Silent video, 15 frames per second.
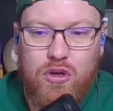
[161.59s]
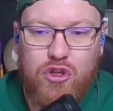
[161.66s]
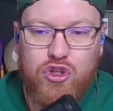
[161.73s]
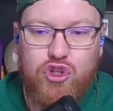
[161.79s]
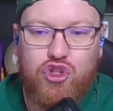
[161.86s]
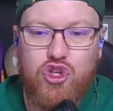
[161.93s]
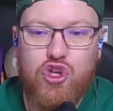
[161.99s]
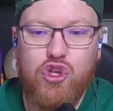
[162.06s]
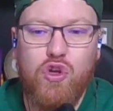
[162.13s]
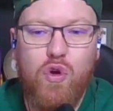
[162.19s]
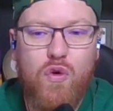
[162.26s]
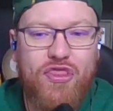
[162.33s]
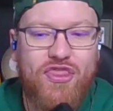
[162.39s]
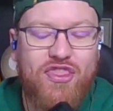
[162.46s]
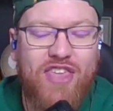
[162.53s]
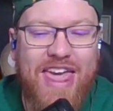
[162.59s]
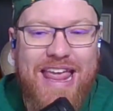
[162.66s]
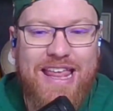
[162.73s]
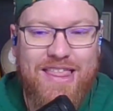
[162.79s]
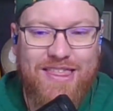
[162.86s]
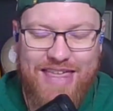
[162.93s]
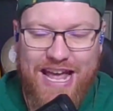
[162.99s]
Do you
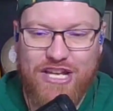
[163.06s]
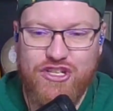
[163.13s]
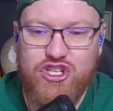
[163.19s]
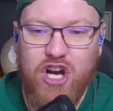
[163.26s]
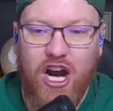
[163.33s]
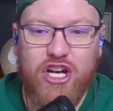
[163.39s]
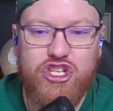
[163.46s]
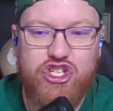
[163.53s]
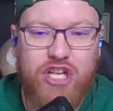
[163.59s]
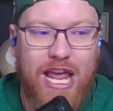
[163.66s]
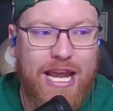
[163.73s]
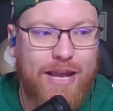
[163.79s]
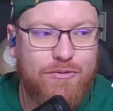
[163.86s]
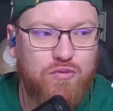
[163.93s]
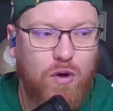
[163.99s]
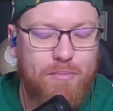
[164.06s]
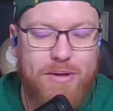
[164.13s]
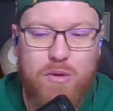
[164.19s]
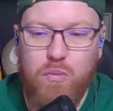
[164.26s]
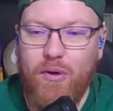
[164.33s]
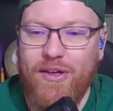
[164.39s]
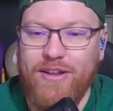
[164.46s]
think that Josh Jacobs will be
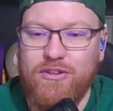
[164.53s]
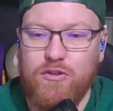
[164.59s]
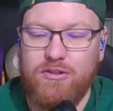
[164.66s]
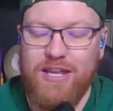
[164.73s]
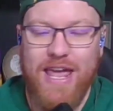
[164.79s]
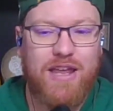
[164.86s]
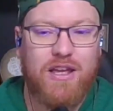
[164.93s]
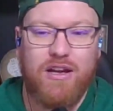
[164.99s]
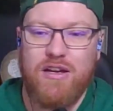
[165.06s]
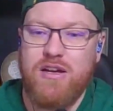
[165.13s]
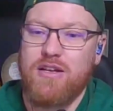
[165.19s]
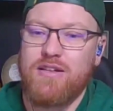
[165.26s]
willing to take a